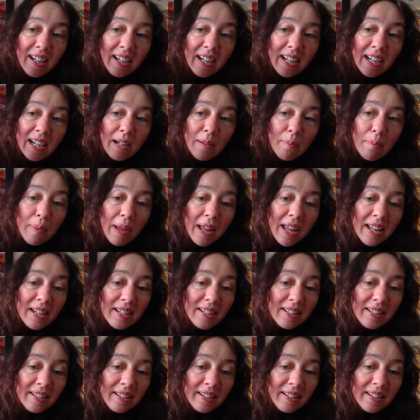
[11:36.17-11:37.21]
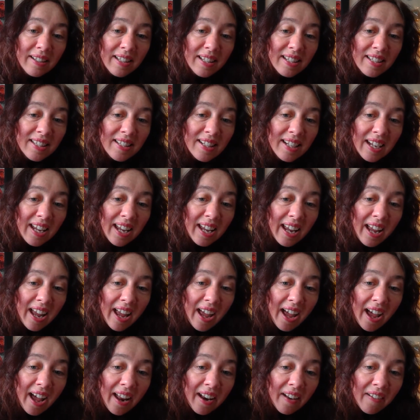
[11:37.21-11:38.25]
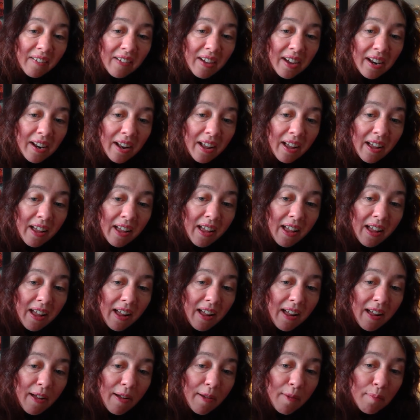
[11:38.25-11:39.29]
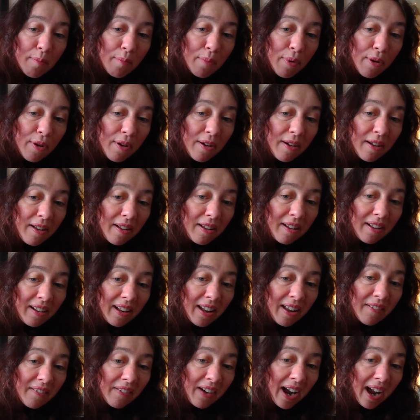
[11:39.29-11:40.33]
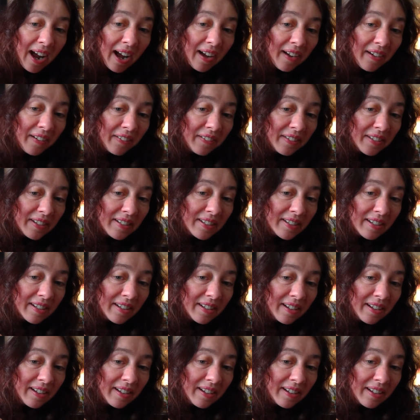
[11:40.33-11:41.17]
little bit that's sticking here and I'm going to pull it round,